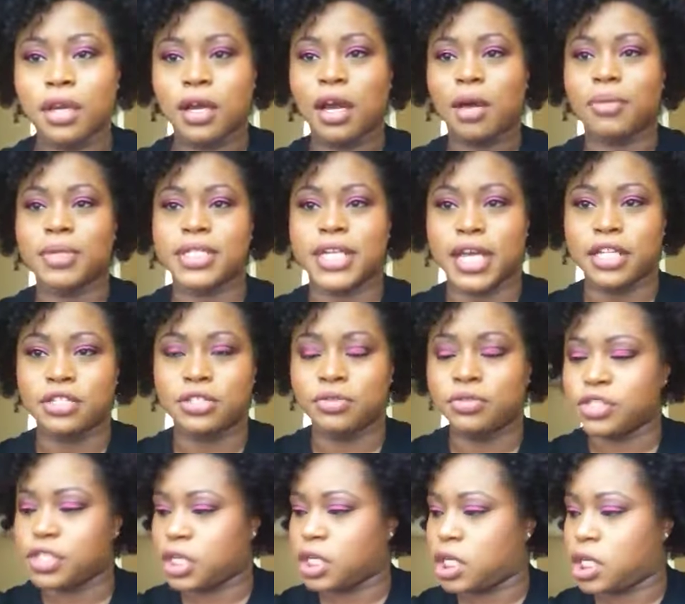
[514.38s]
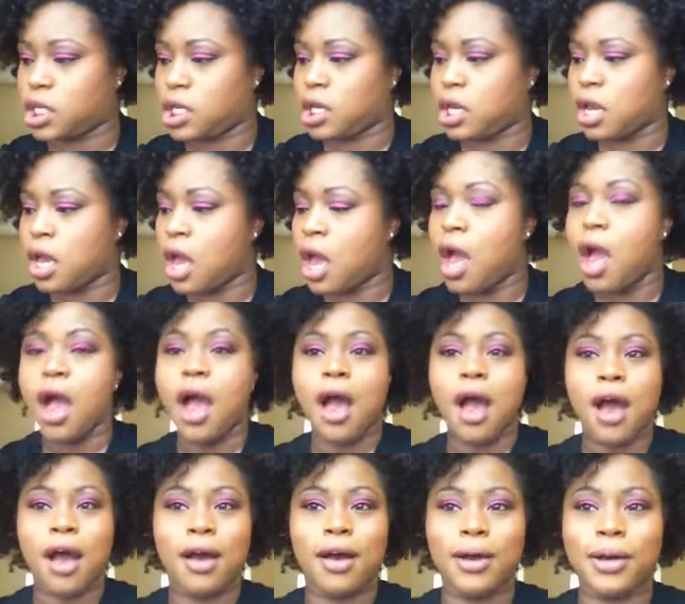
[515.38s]
I'm a tattoo junkie.
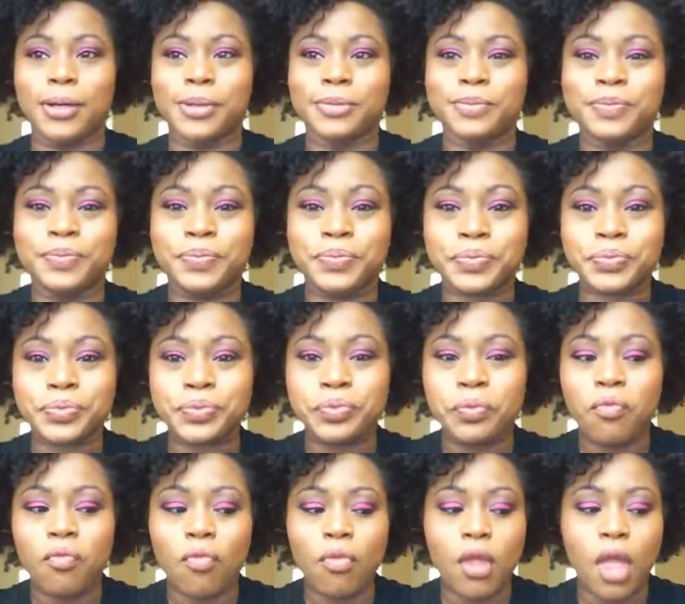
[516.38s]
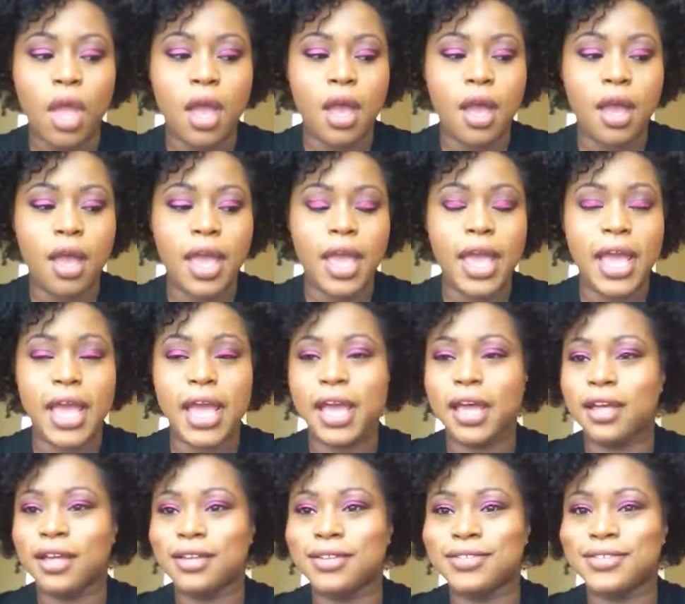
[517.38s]

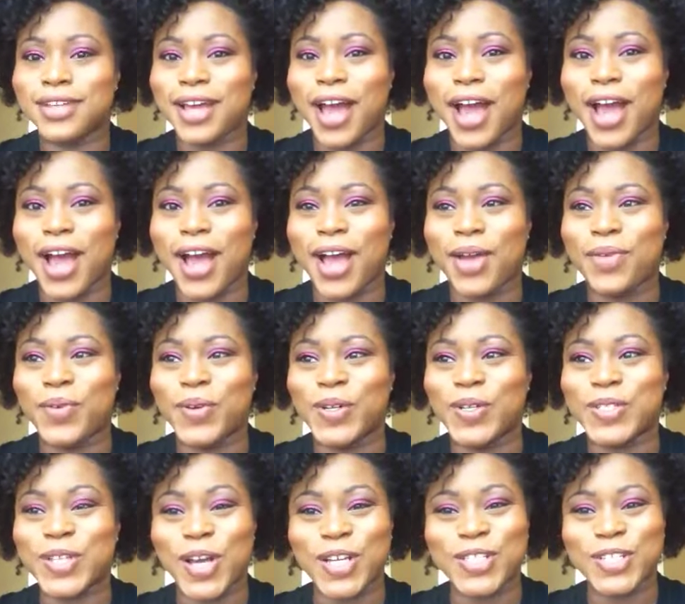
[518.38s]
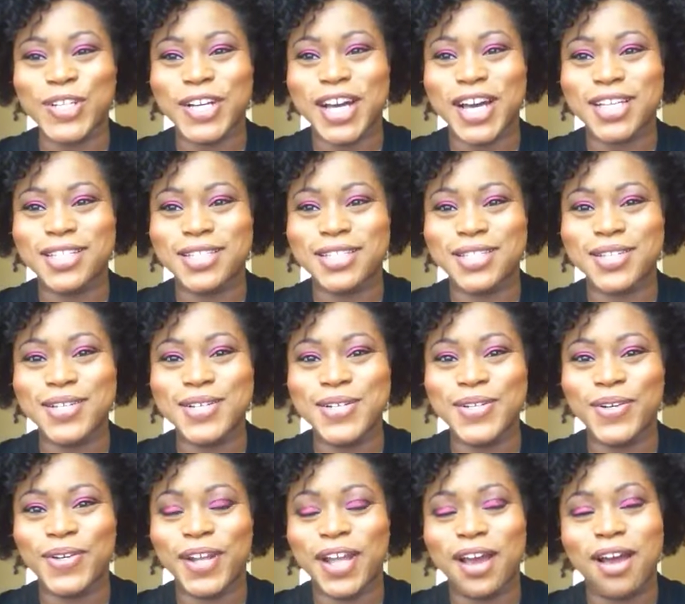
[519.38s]
And I will talk to you guys
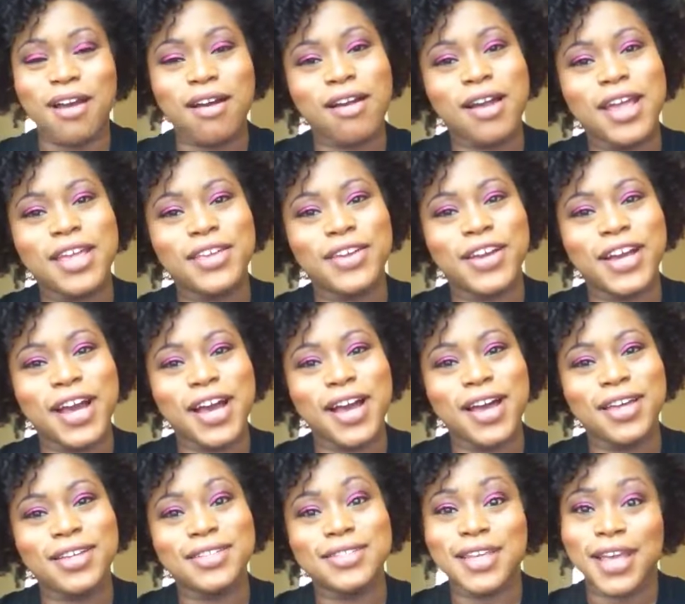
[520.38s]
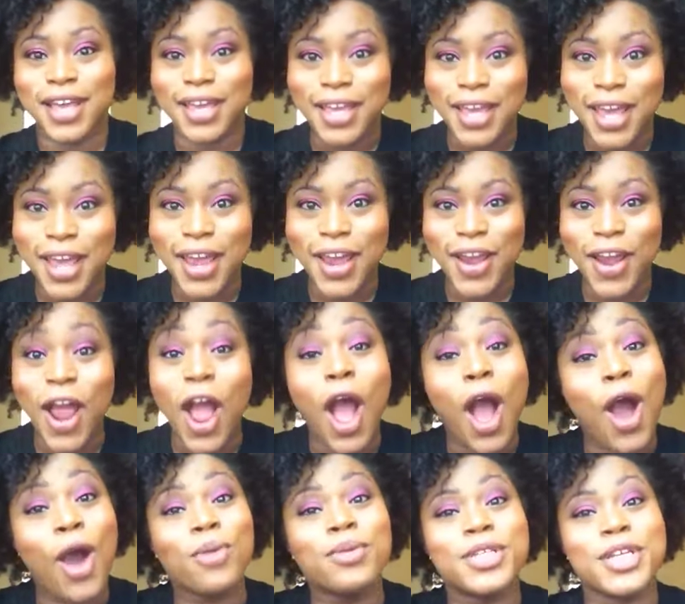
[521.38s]
soon. All right, you guys, take care.
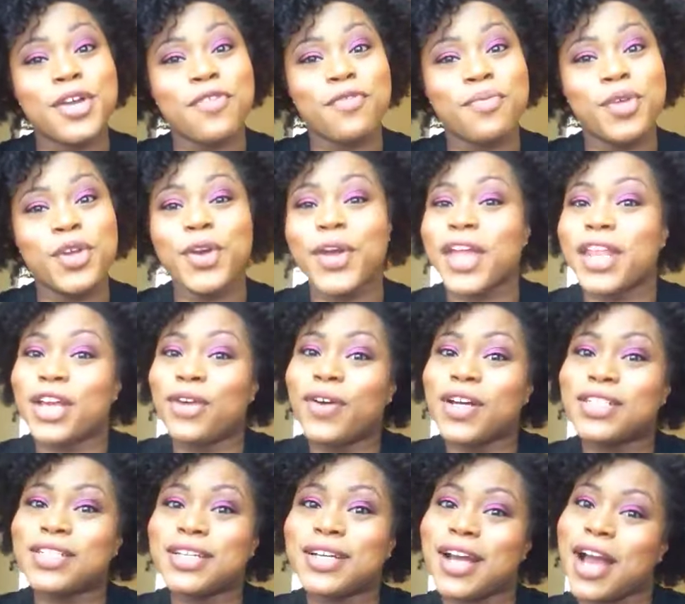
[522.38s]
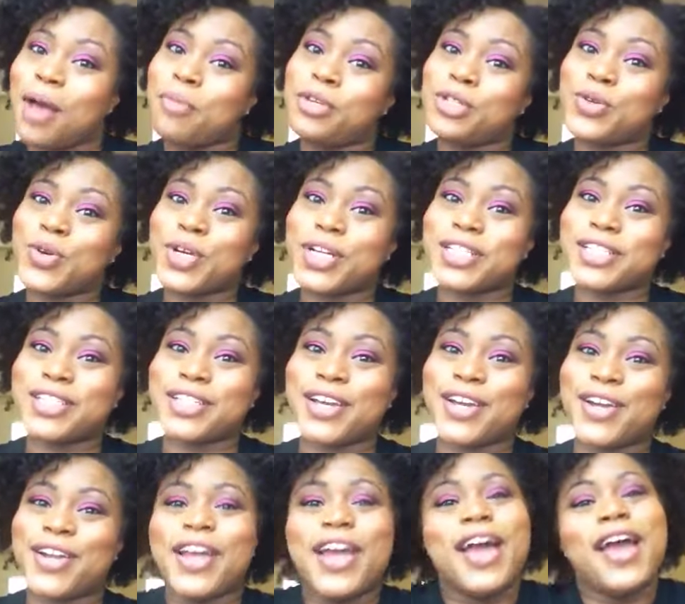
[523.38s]
Hope to hear from you. Any question, comments, or
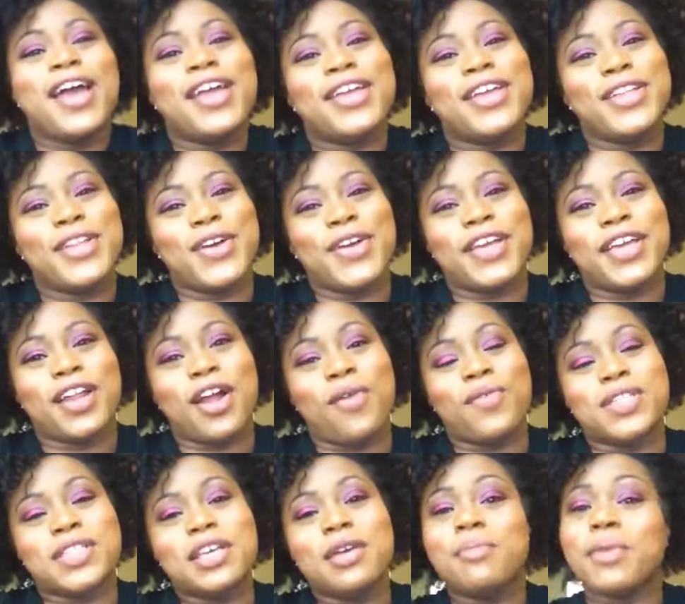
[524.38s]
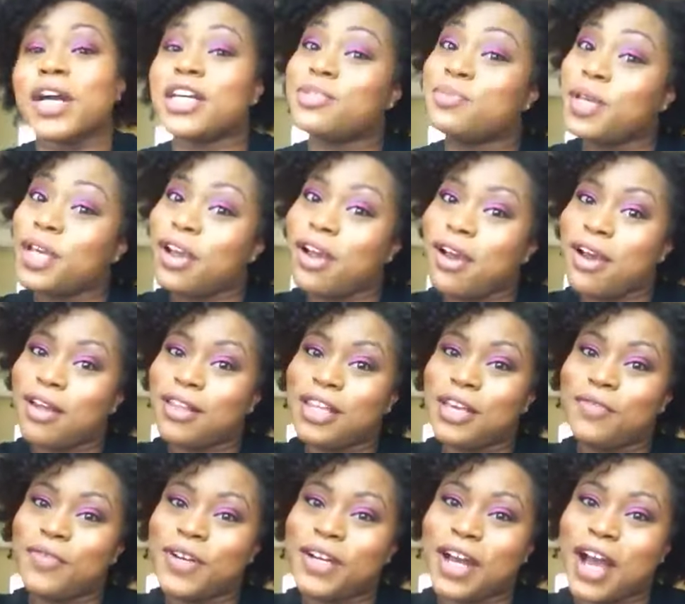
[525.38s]
concern, you know you can always inbox me or
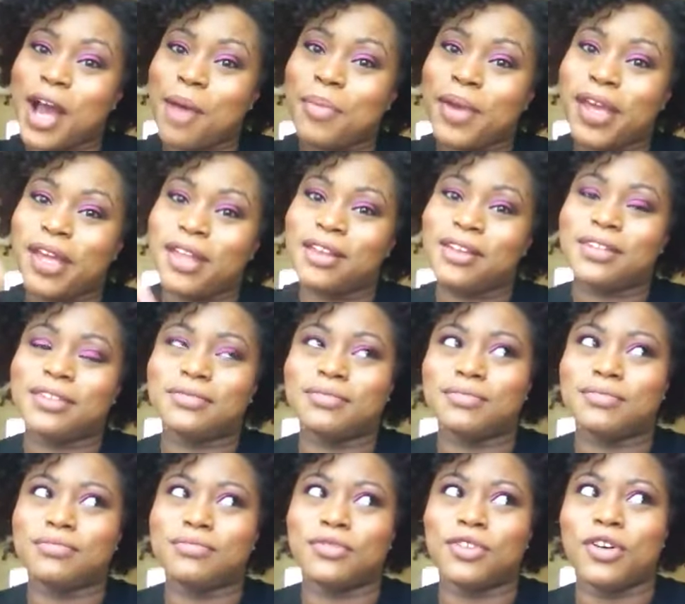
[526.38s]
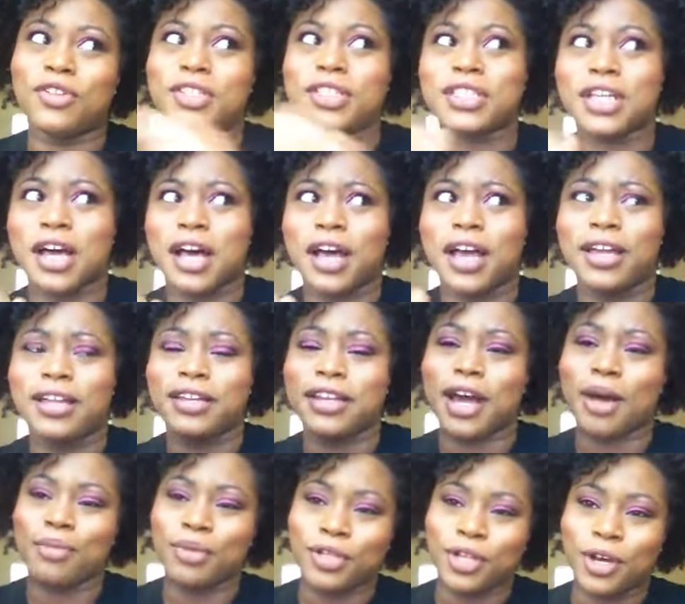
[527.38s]
leave a comment on the side
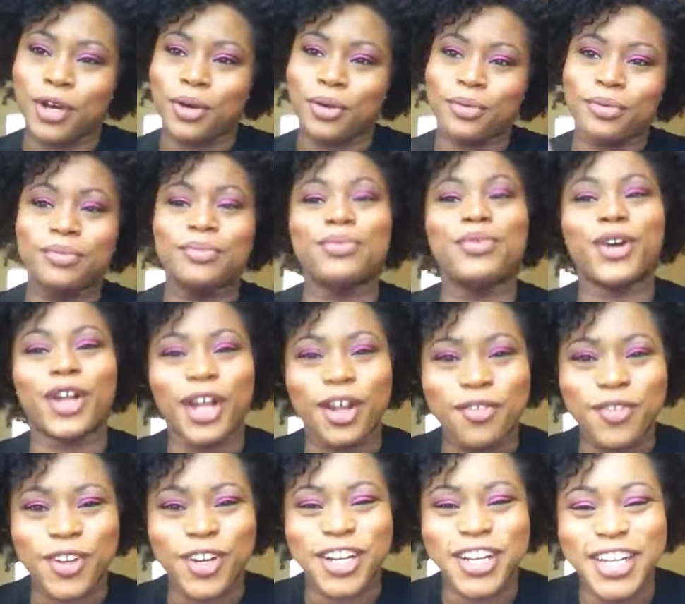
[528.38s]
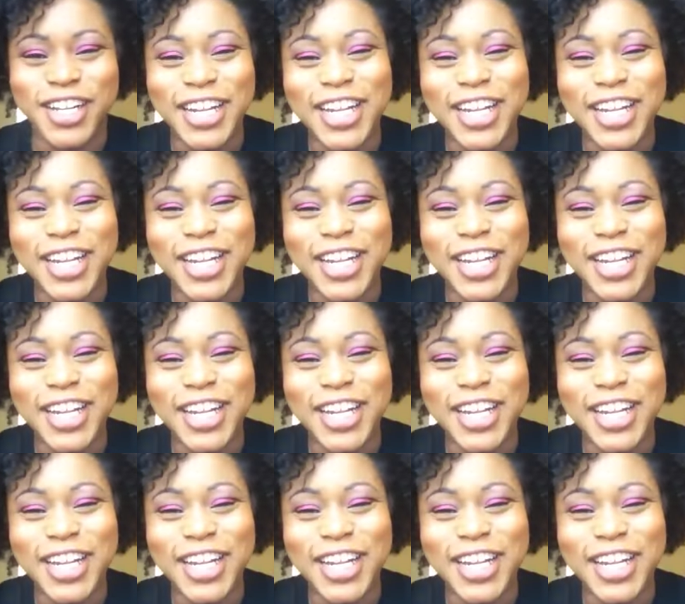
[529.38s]
down below, whatever.